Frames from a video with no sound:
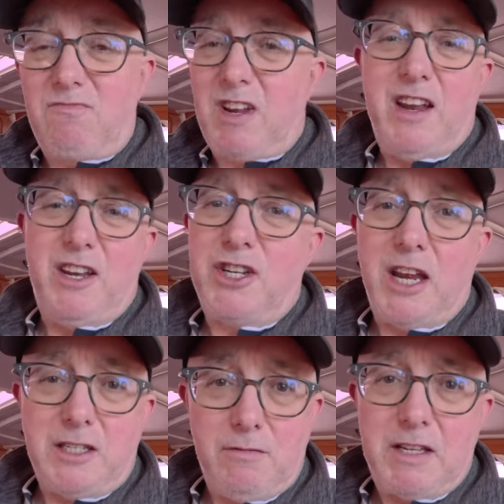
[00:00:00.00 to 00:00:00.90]
kind of
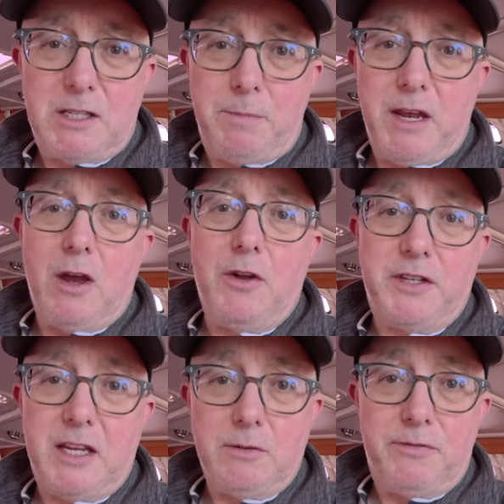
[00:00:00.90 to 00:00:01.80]
changed the recipe on
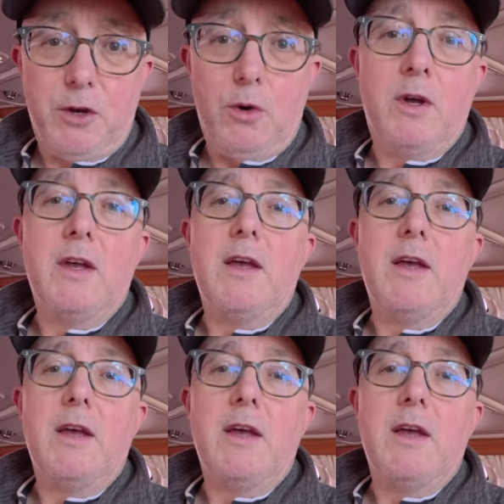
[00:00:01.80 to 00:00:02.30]
diesel fuel,